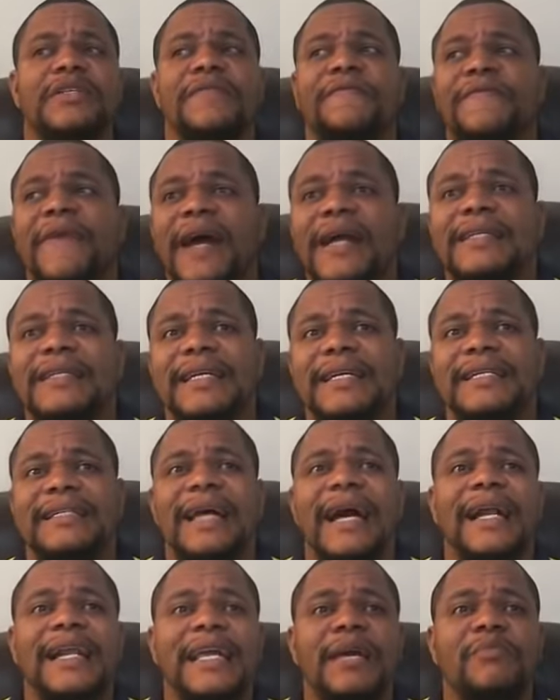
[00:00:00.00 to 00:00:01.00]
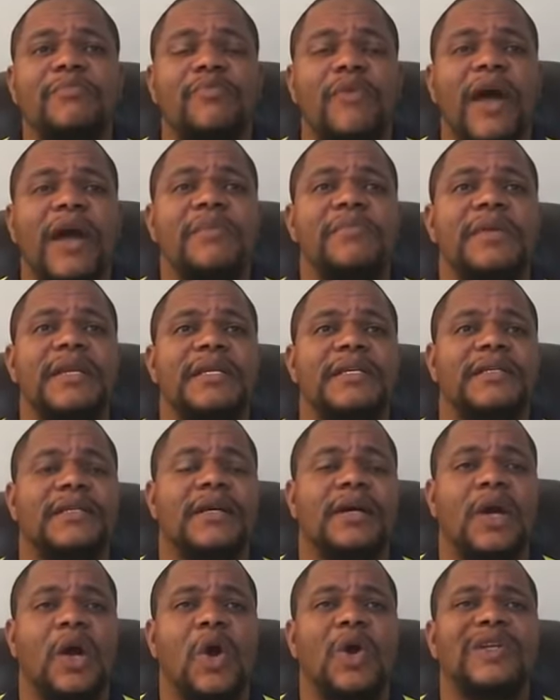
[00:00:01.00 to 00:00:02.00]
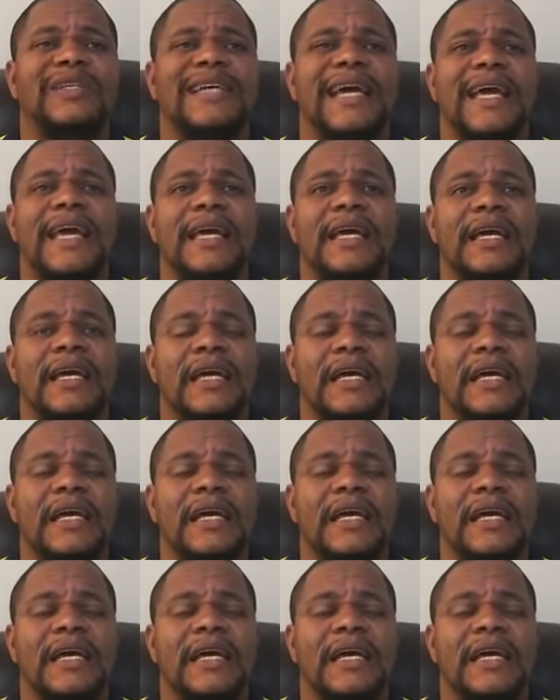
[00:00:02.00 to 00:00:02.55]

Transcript: In fact, the Italian Prime Minister Conte